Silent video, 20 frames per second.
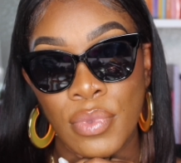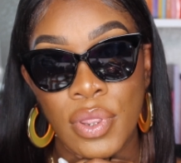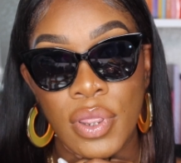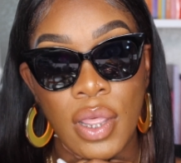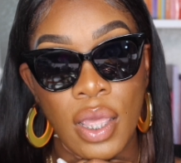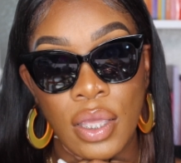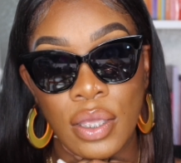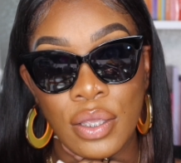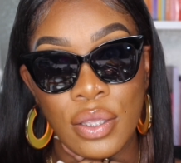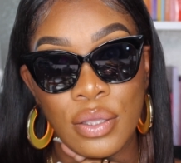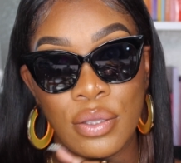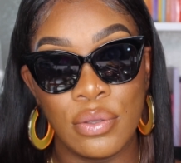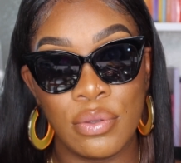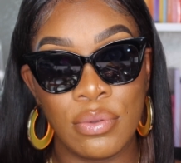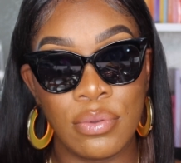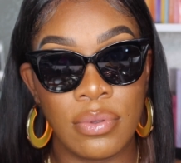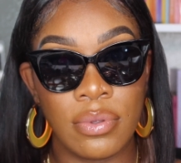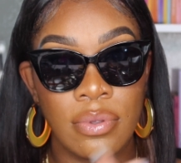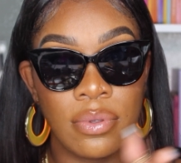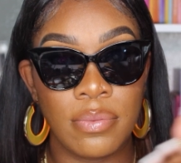Thank
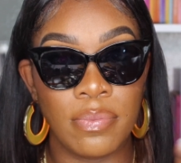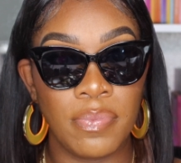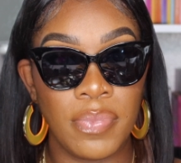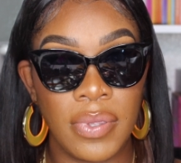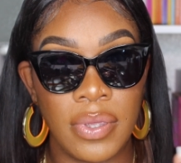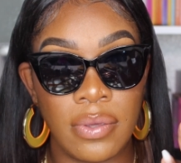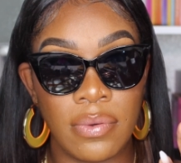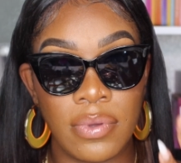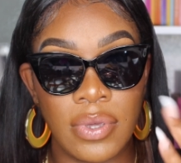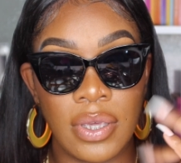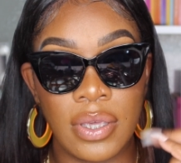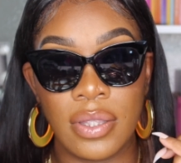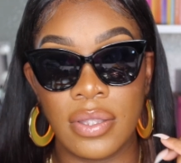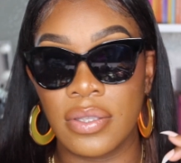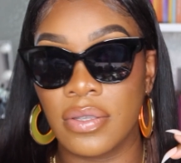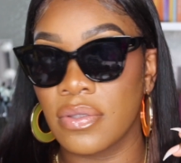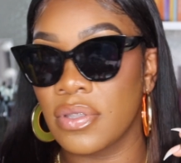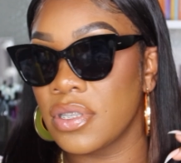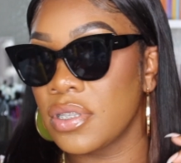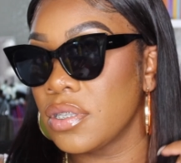you. Period.
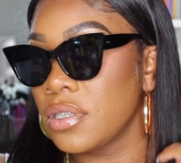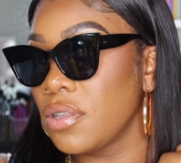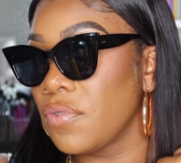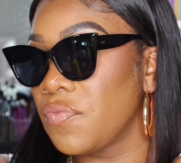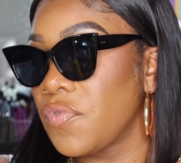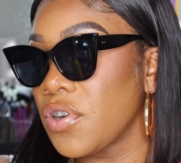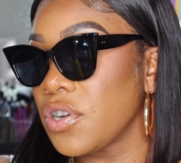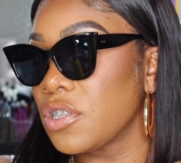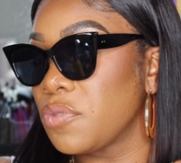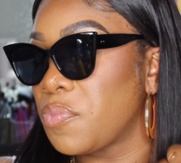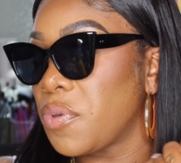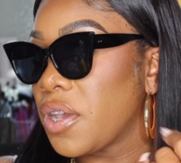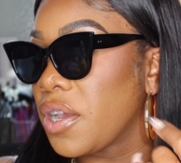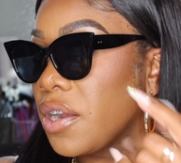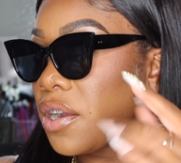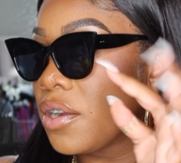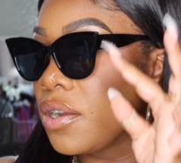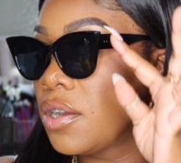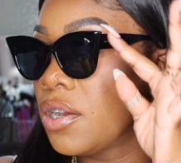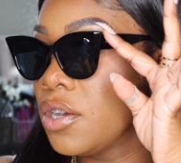So this is the first
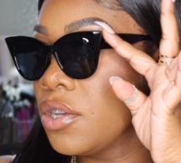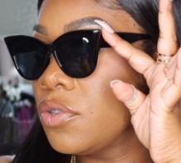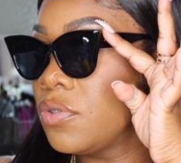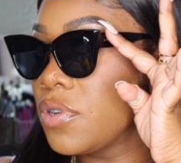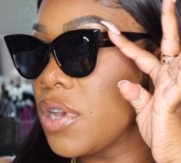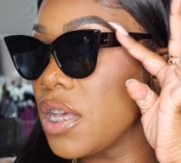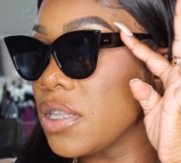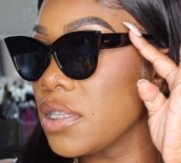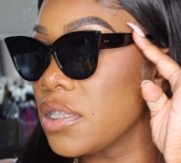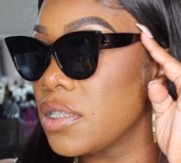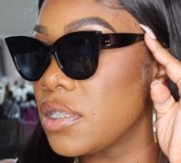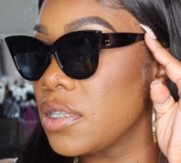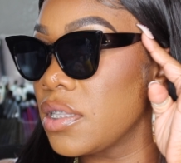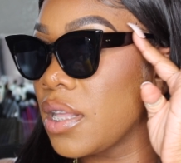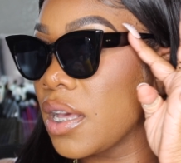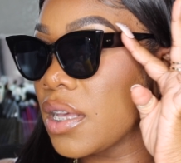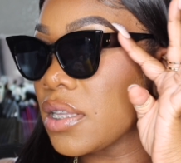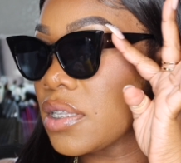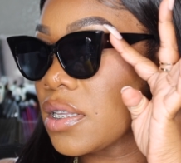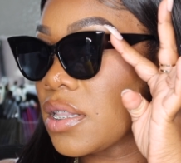pair. You guys can see,
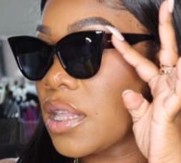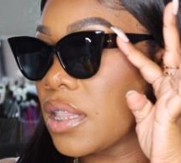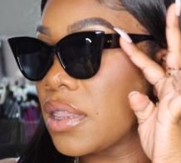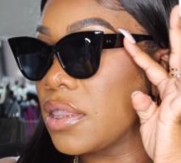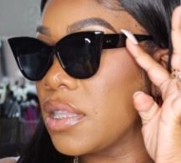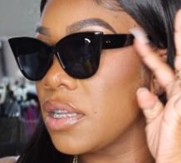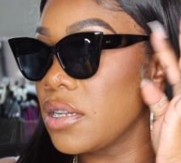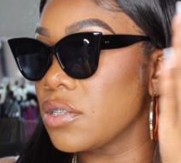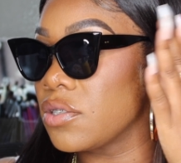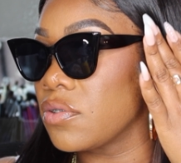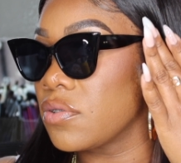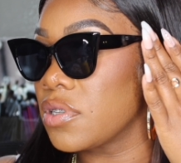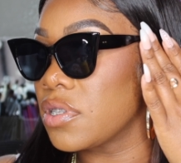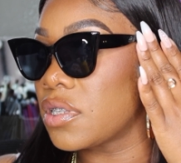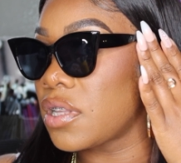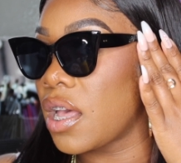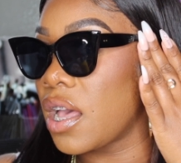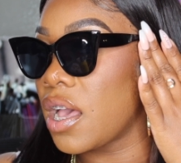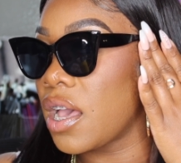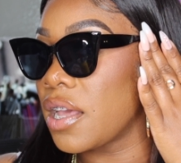like I said, that thickness on the
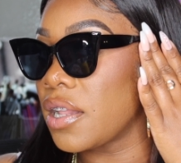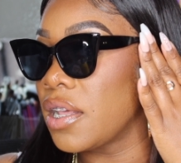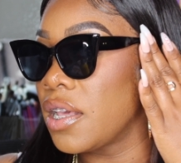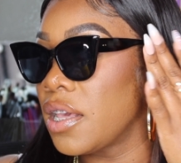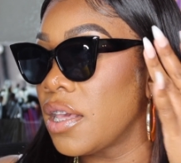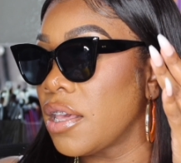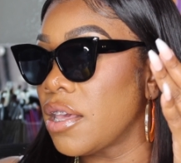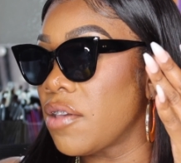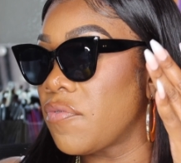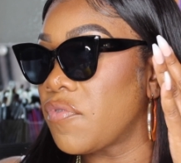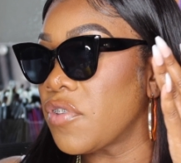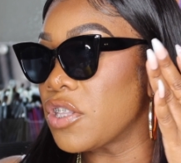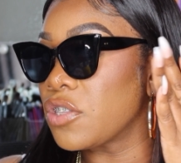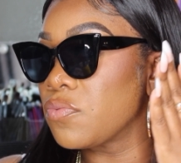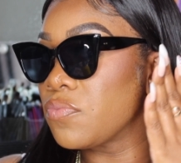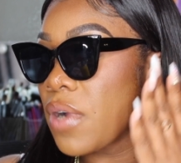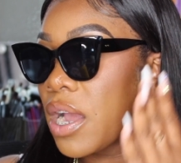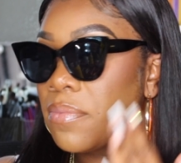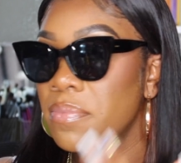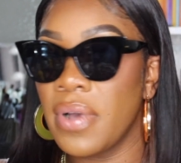side. It fits
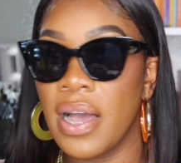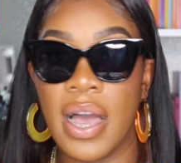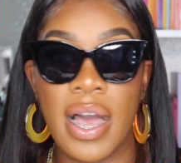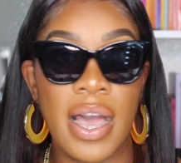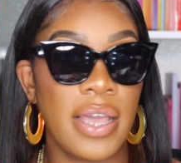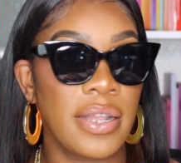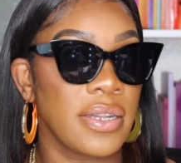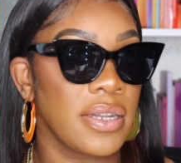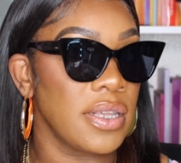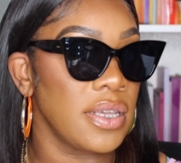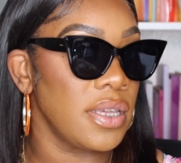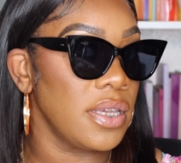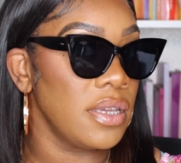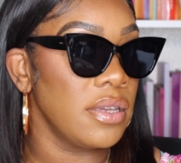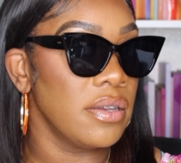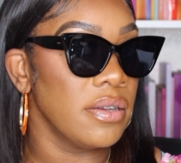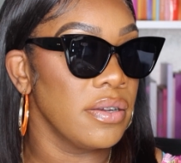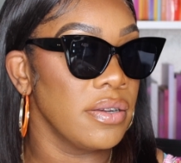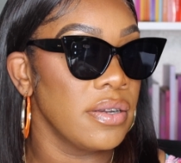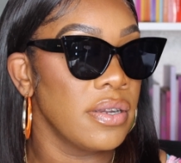right behind the
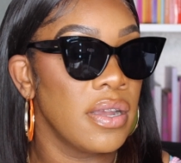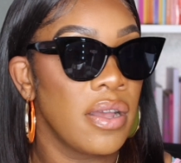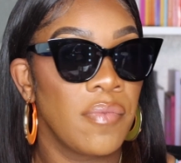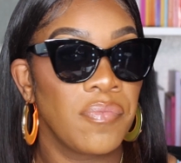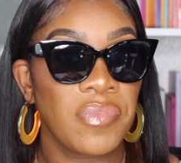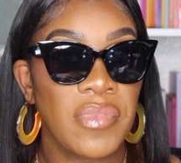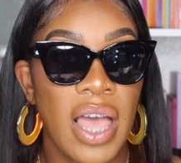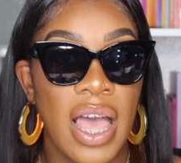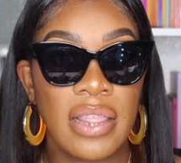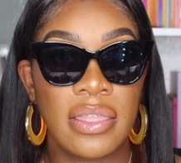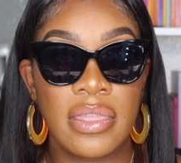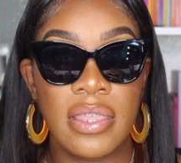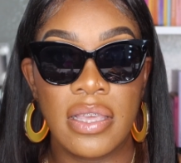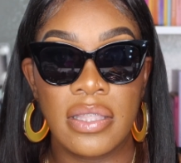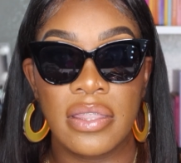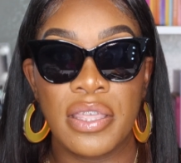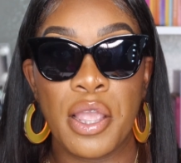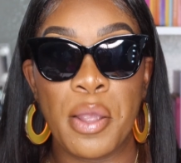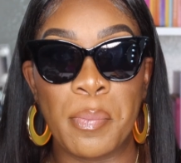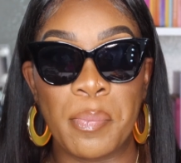ear. I
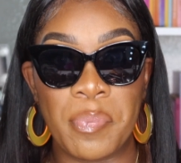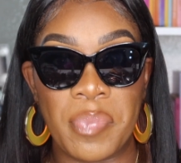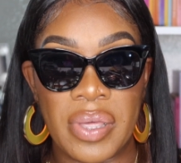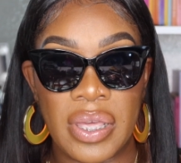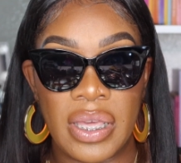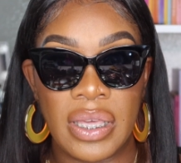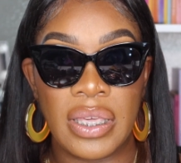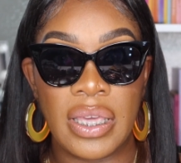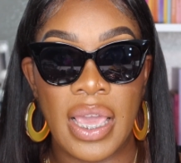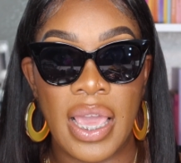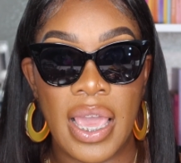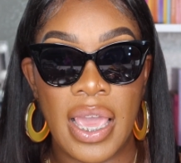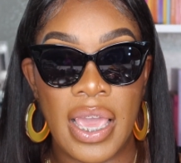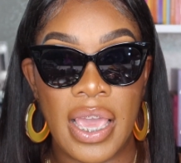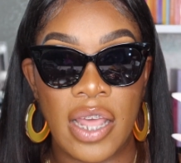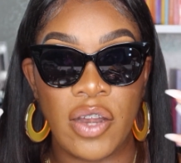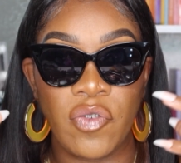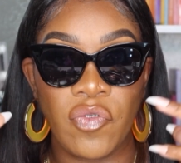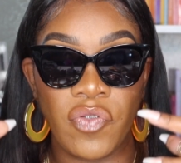think they're big head